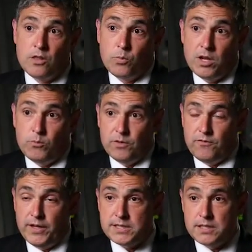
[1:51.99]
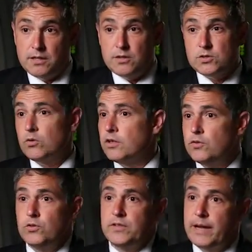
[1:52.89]
The way we fix it, there's only a
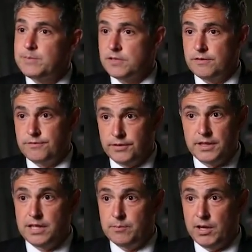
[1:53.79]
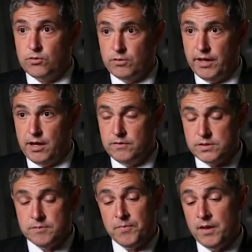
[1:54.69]
few types of leaky mitral
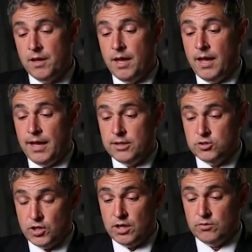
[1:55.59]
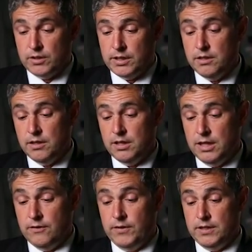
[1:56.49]
valves. Generally,
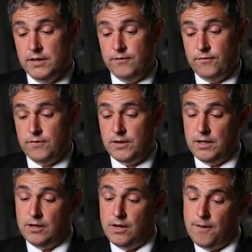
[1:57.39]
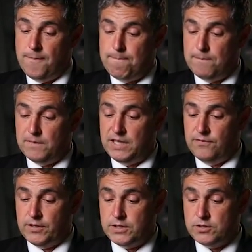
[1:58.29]
if the
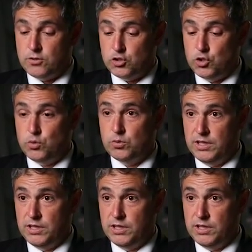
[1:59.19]
leaflets, there's two